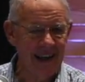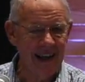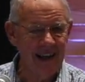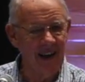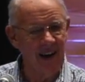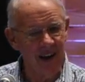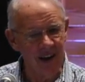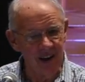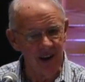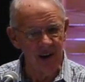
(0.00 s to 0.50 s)

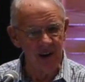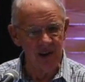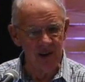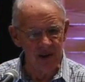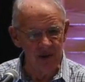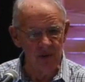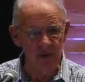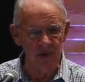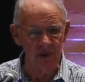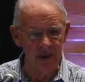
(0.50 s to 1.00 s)
and I've got to
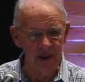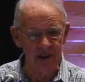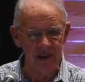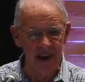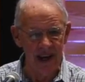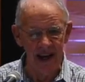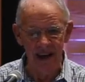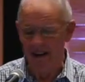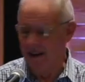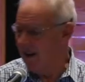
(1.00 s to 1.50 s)
sort this
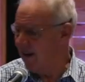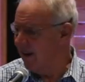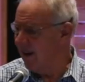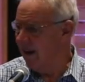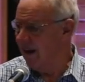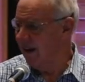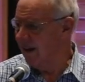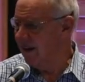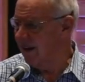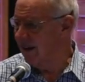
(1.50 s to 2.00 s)
out.
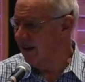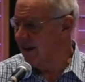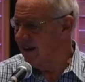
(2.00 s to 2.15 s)
I got.